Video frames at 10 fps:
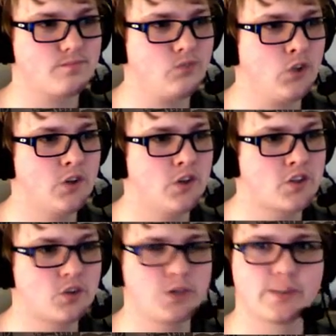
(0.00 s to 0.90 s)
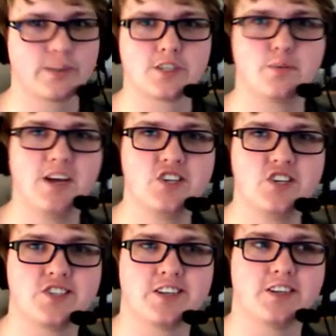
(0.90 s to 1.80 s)
Let's go see what this mage is
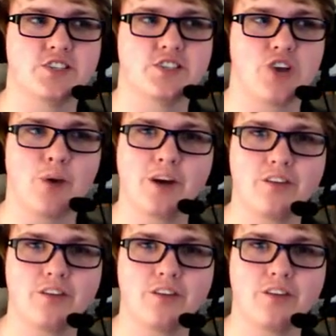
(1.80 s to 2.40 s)
selling, shall we?